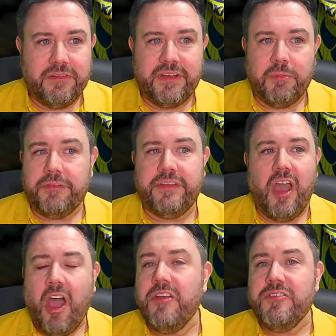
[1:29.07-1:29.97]
And it was an
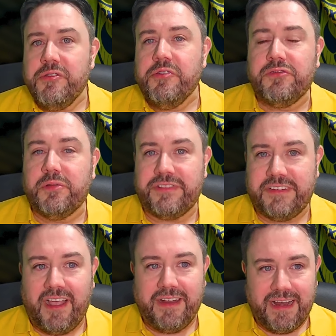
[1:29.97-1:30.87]
unusual
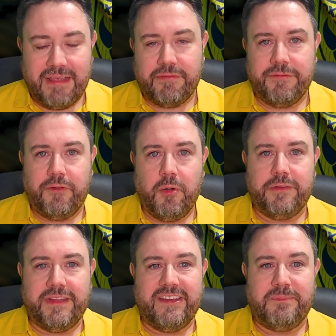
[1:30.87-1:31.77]
starting 11 for
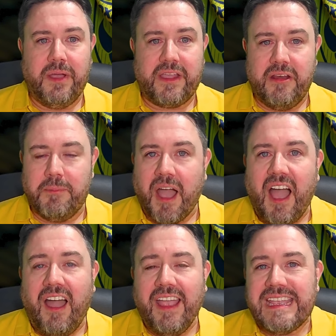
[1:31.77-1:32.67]
Des Buckingham, but
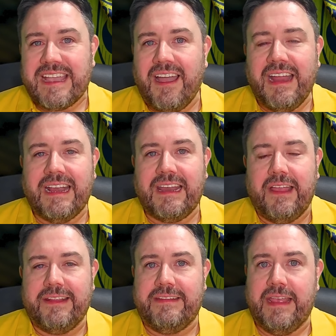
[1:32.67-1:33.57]
I kind of
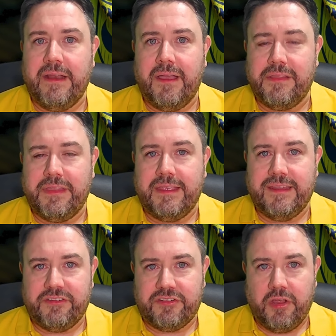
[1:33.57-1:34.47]
liked it, and I think
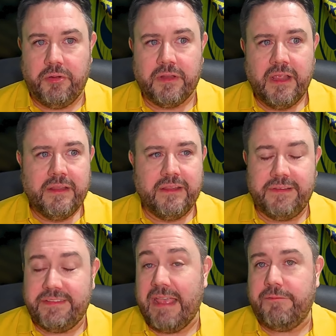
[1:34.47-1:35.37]
it showed the
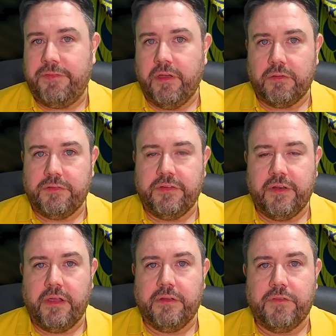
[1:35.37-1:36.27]
depth that Oxford
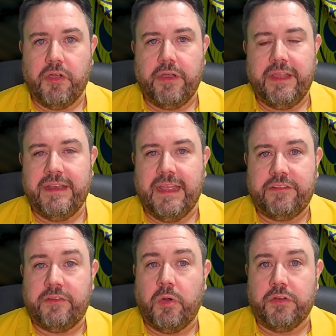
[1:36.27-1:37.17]
United have got in their
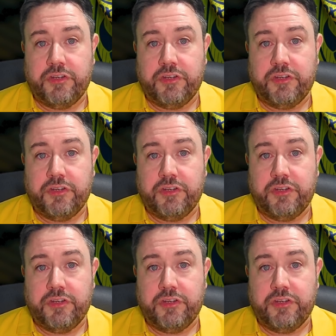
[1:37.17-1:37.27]
squad.